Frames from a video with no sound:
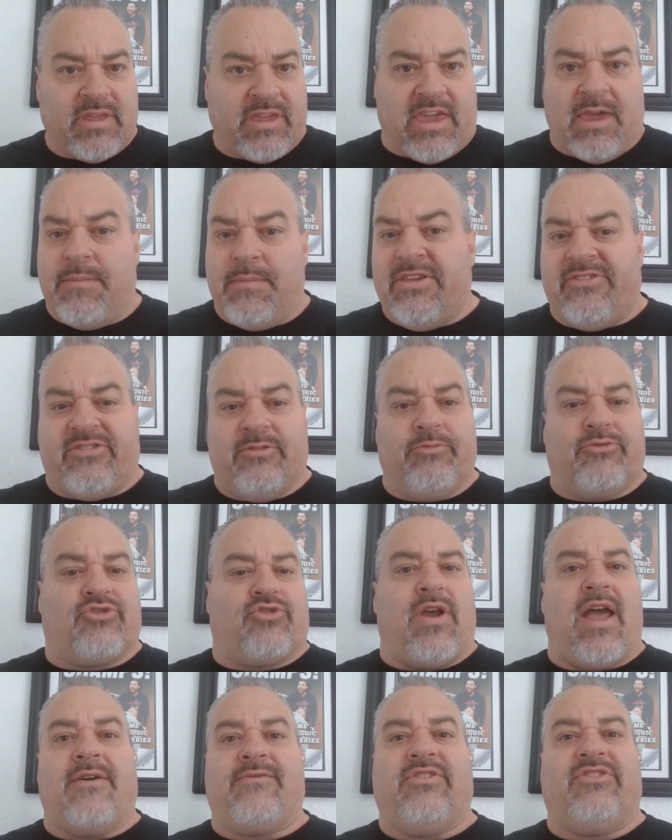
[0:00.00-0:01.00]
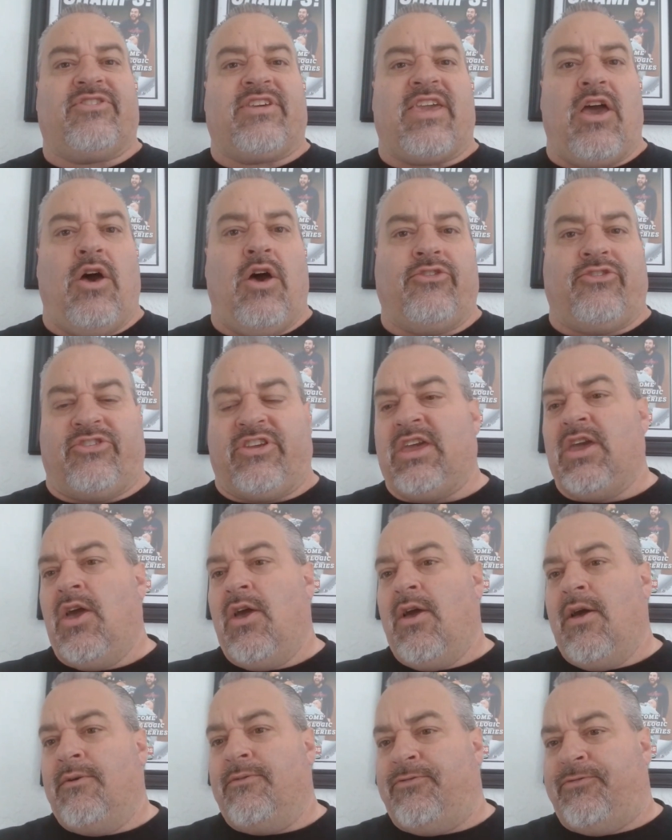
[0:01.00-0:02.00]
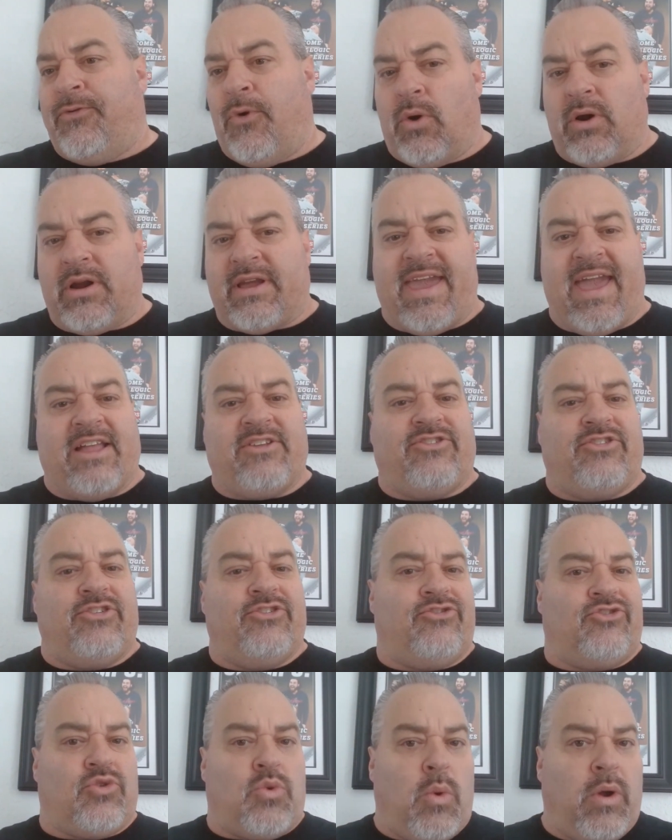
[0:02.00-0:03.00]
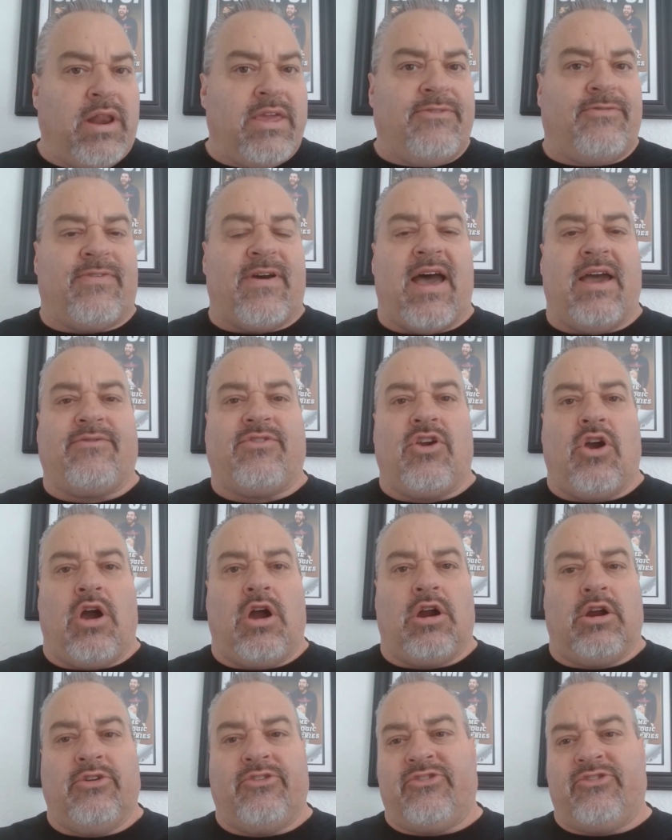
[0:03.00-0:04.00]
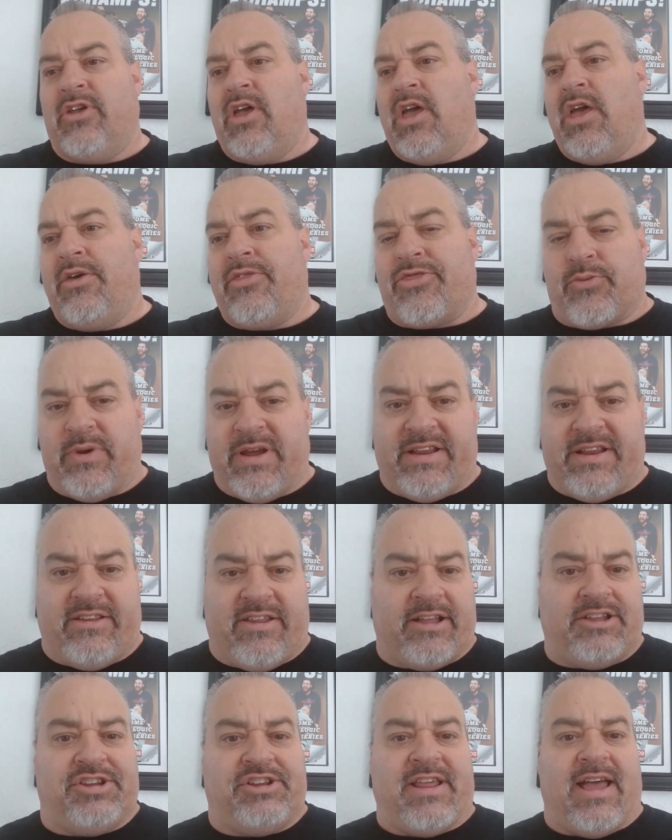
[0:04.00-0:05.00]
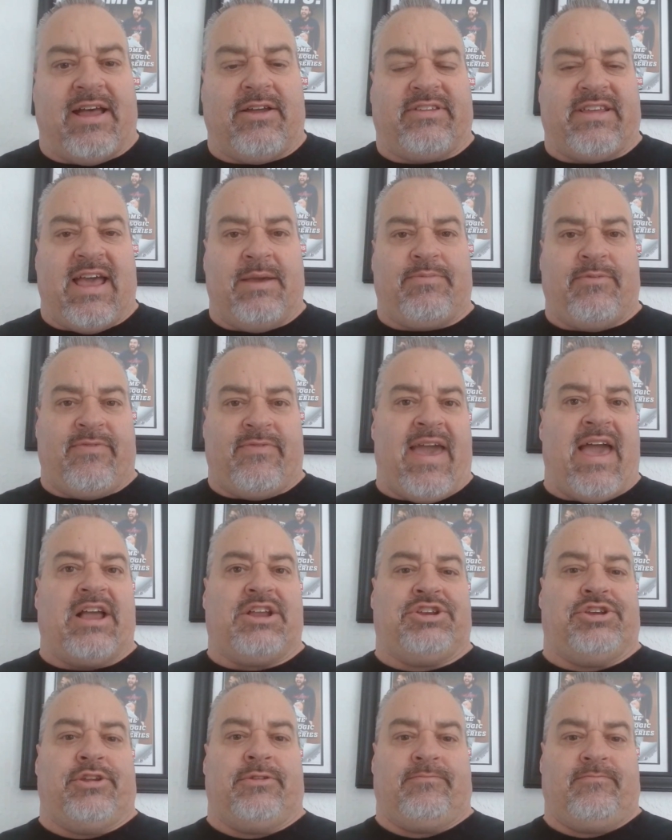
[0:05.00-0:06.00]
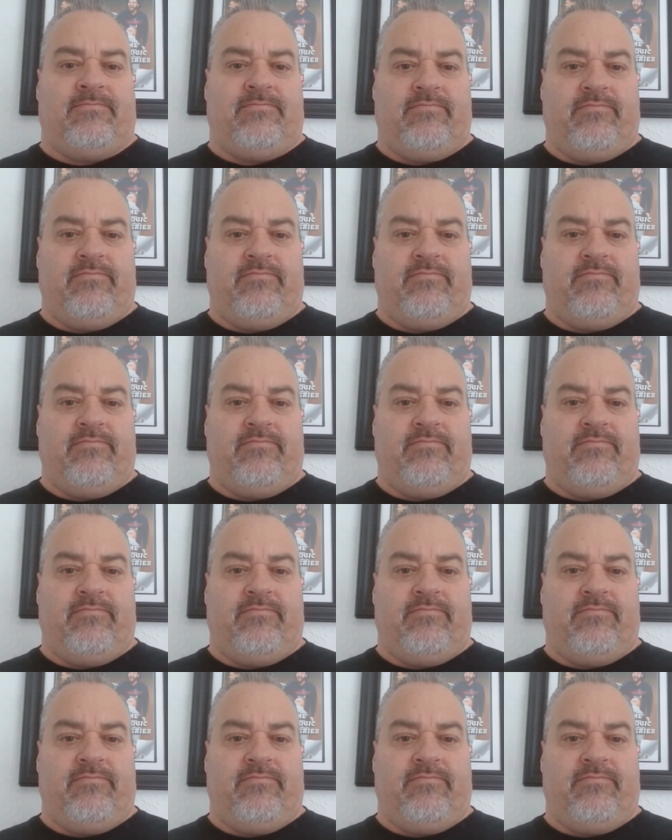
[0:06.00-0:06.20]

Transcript: Give me some Travis Kelce, 4 catches, 25 yards, 3 touchdown type of action.